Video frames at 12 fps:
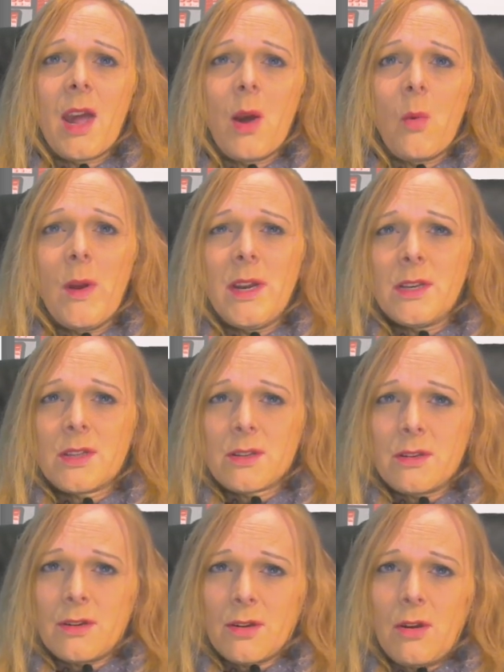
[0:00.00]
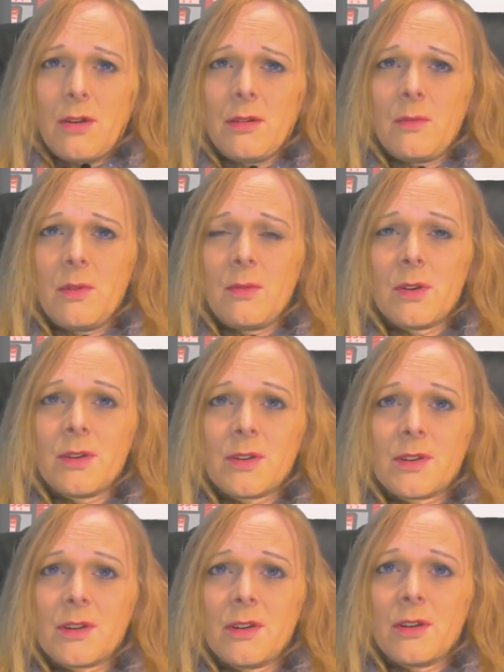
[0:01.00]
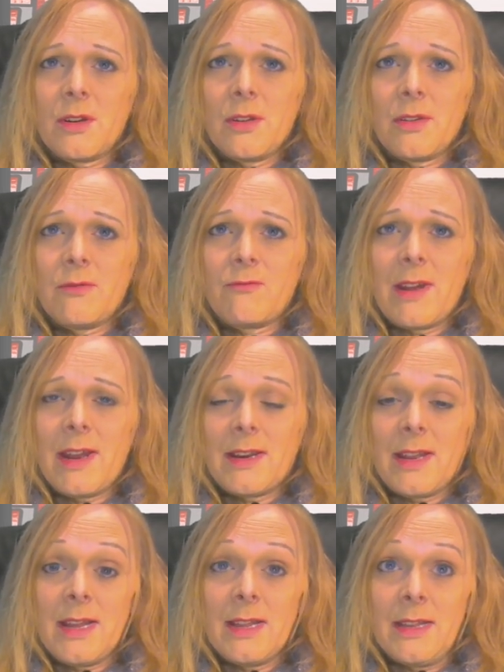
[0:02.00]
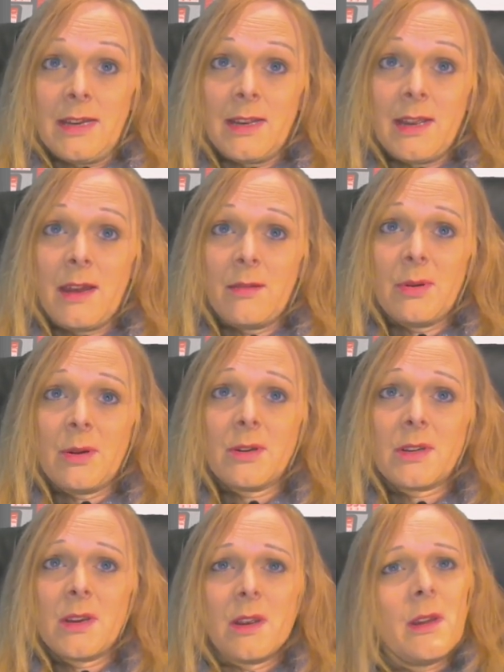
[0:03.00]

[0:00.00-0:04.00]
When it's turned on, we want to turn on the red LED output.